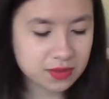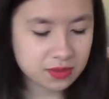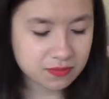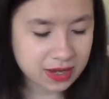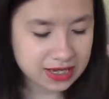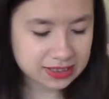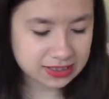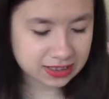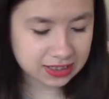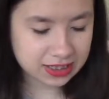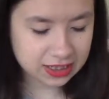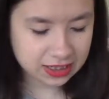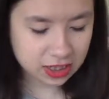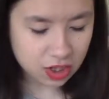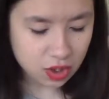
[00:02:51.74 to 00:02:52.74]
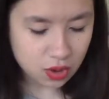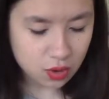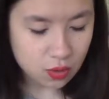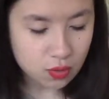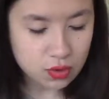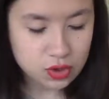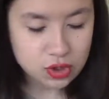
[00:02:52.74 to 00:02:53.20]
basically
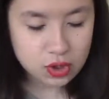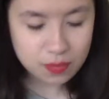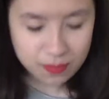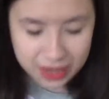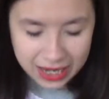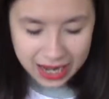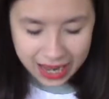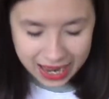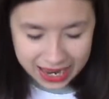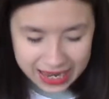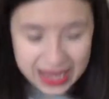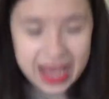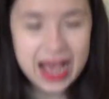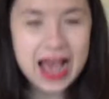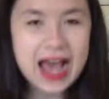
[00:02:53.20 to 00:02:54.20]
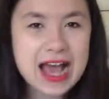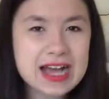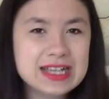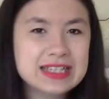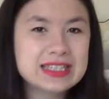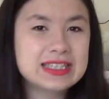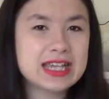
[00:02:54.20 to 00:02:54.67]
you play
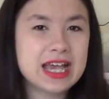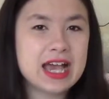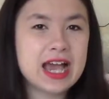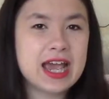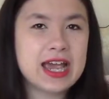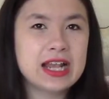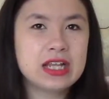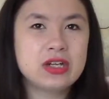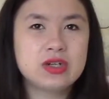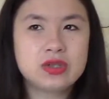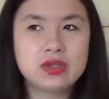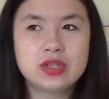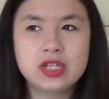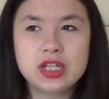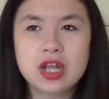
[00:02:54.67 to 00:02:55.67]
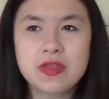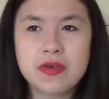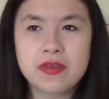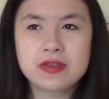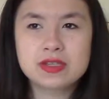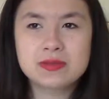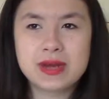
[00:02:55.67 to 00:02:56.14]
as a little, you know
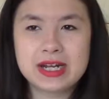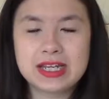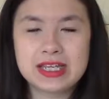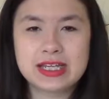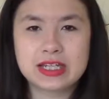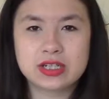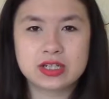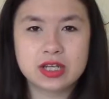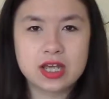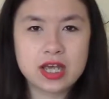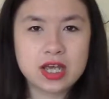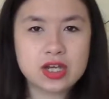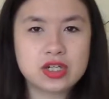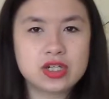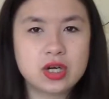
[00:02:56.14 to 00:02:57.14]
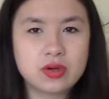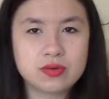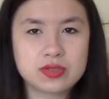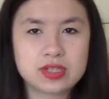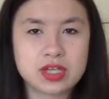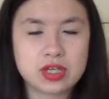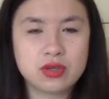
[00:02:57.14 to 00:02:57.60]
that those mannequin
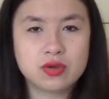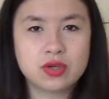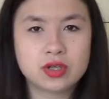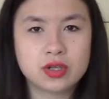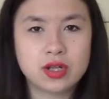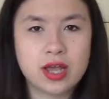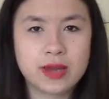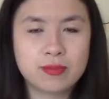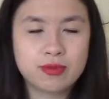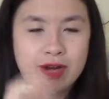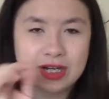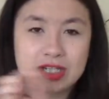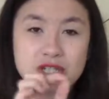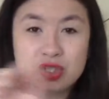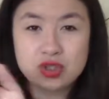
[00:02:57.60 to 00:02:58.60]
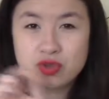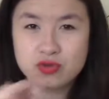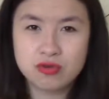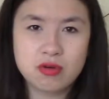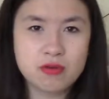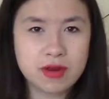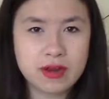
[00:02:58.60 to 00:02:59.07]
dolls that you can like practice
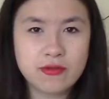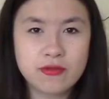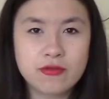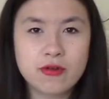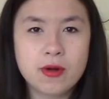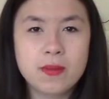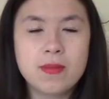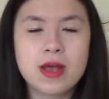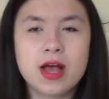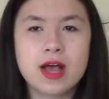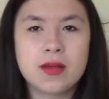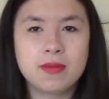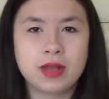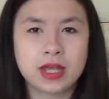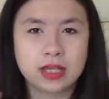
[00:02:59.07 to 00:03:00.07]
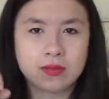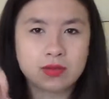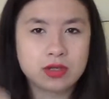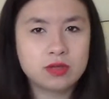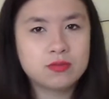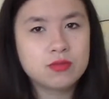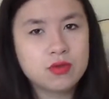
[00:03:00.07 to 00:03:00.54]
drawing from, like
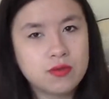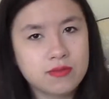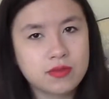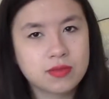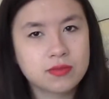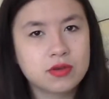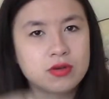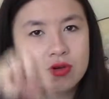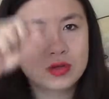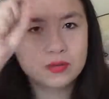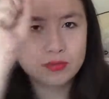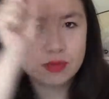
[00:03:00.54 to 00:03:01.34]
when you move them you can